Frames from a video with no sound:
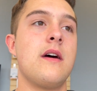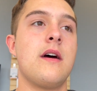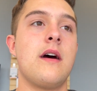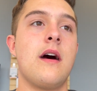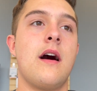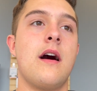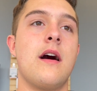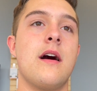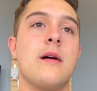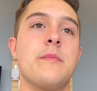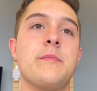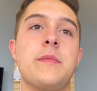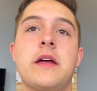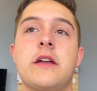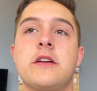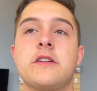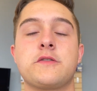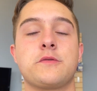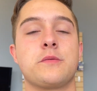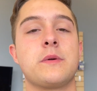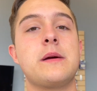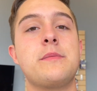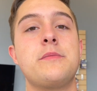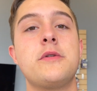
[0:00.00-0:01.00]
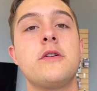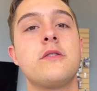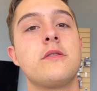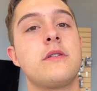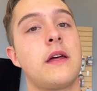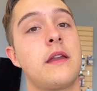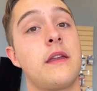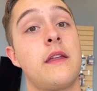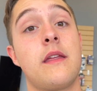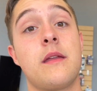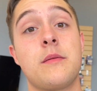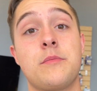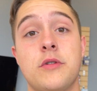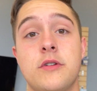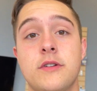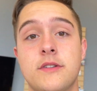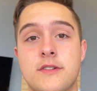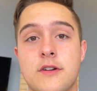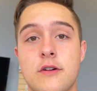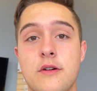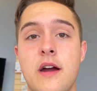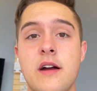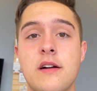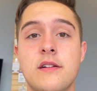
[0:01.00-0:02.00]
um, and you just reboot and then it boots
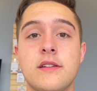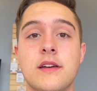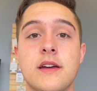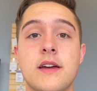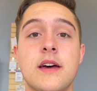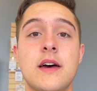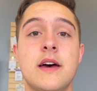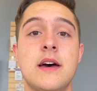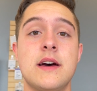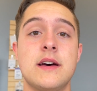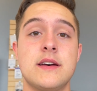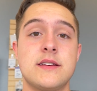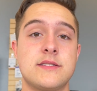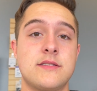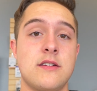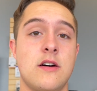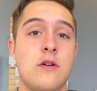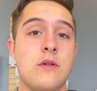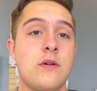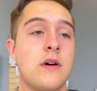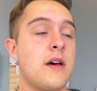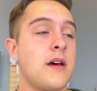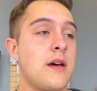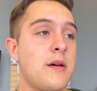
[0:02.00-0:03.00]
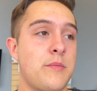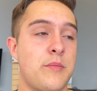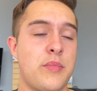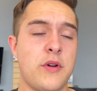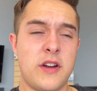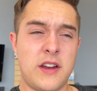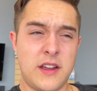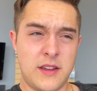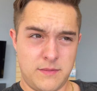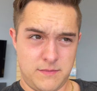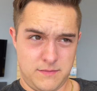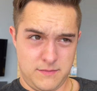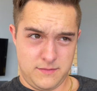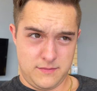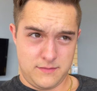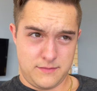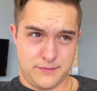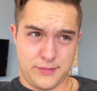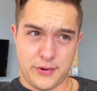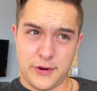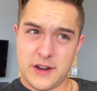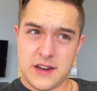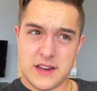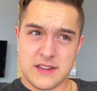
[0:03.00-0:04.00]
correctly. So pretty
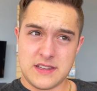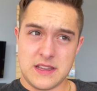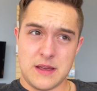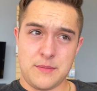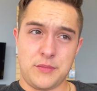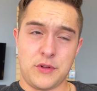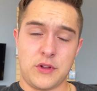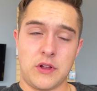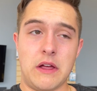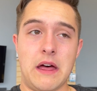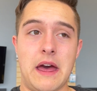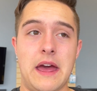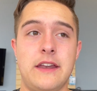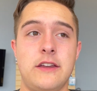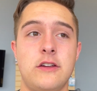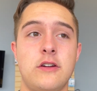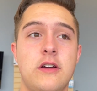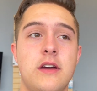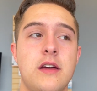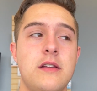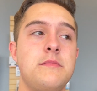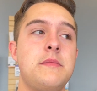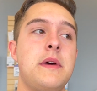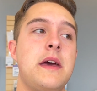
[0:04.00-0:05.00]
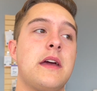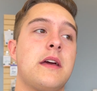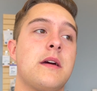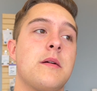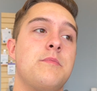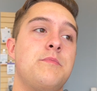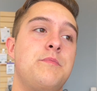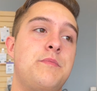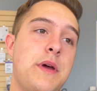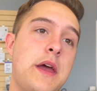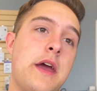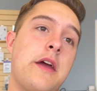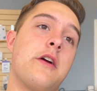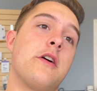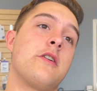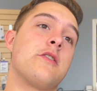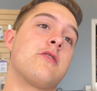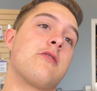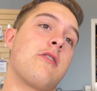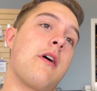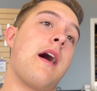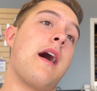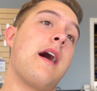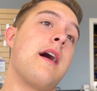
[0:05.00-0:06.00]
pretty simple and you can make a bigger
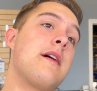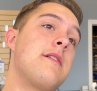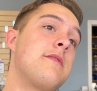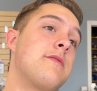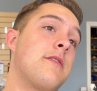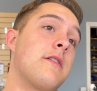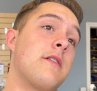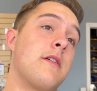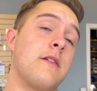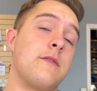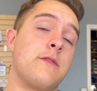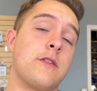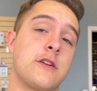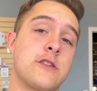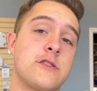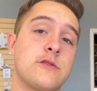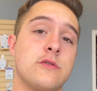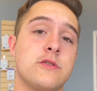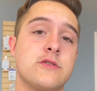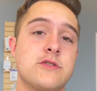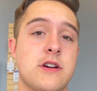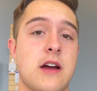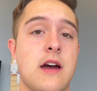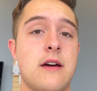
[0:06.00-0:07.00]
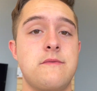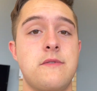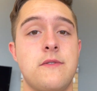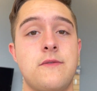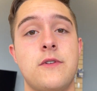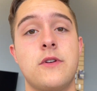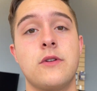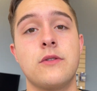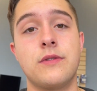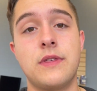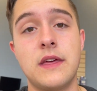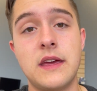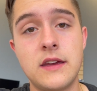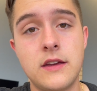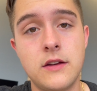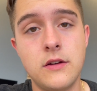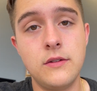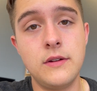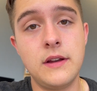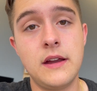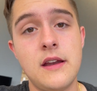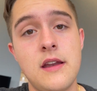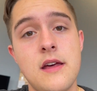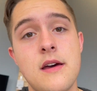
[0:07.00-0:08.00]
drive, a virtual drive if you think you
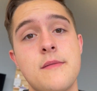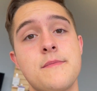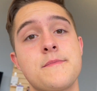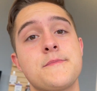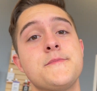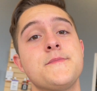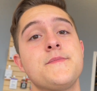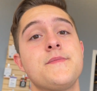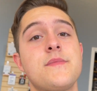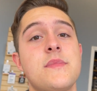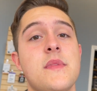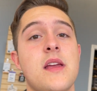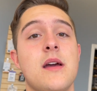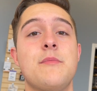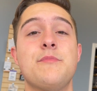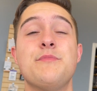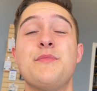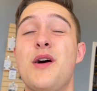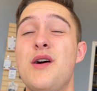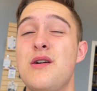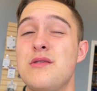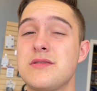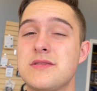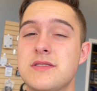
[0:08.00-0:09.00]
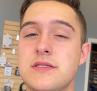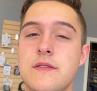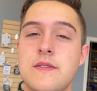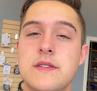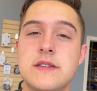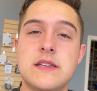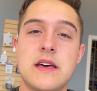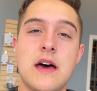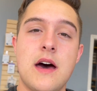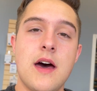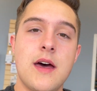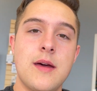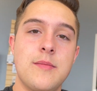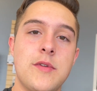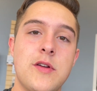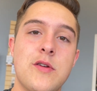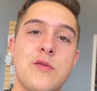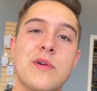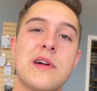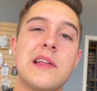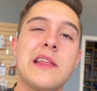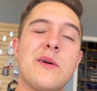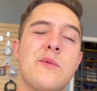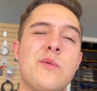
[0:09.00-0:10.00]
need it. Most of the time you
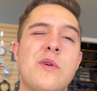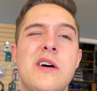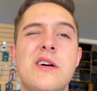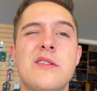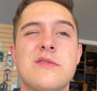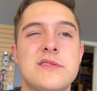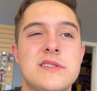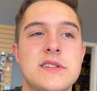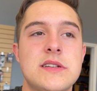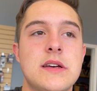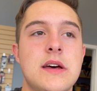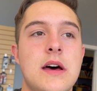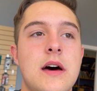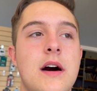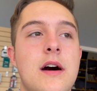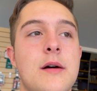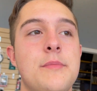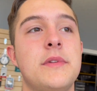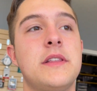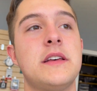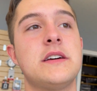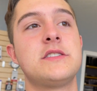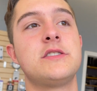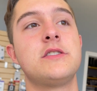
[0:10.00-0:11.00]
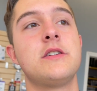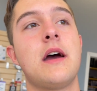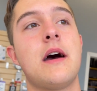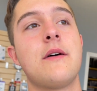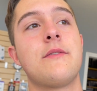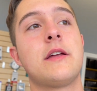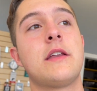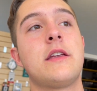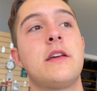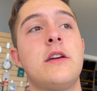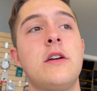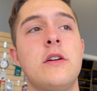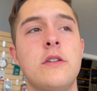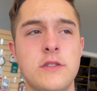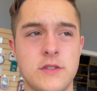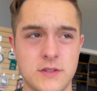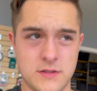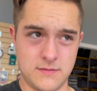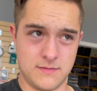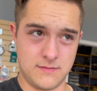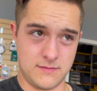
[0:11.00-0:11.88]
really won't um, unless you have any huge